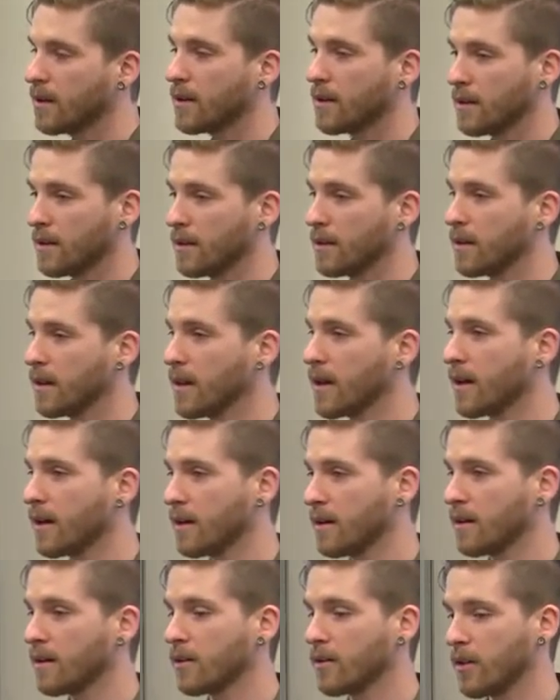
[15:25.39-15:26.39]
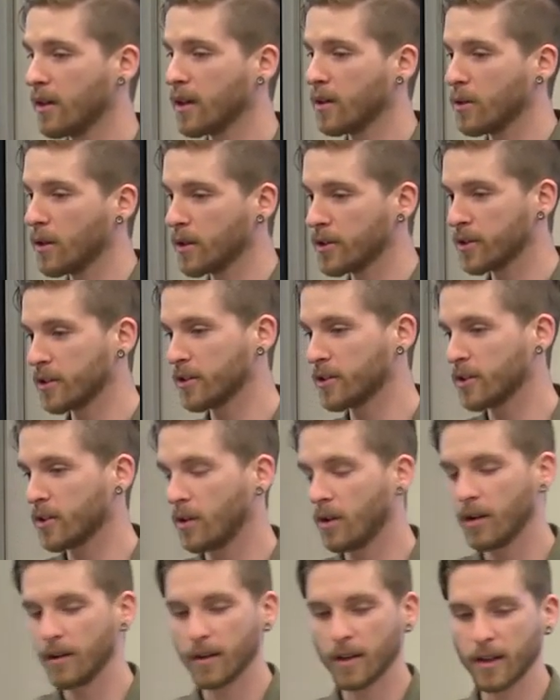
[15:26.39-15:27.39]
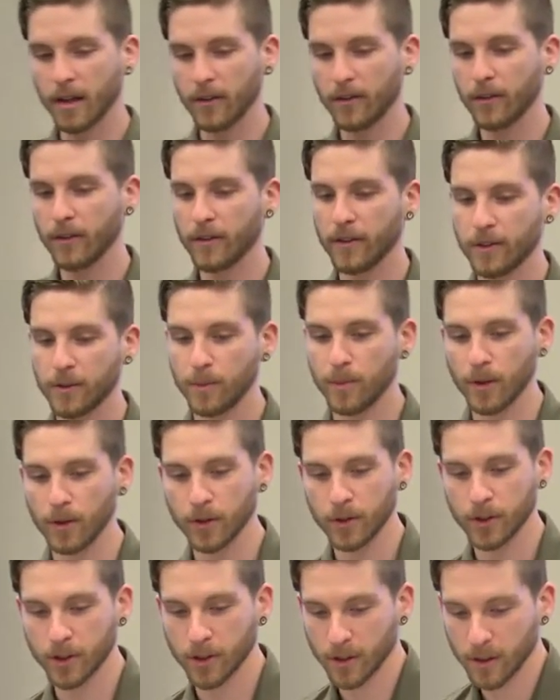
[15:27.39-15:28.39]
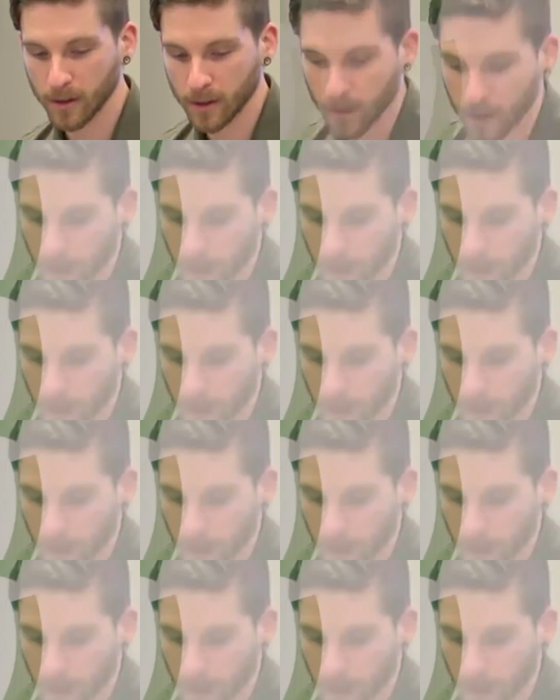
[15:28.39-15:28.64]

out? I Yeah, great question. So on the cover of this brochure,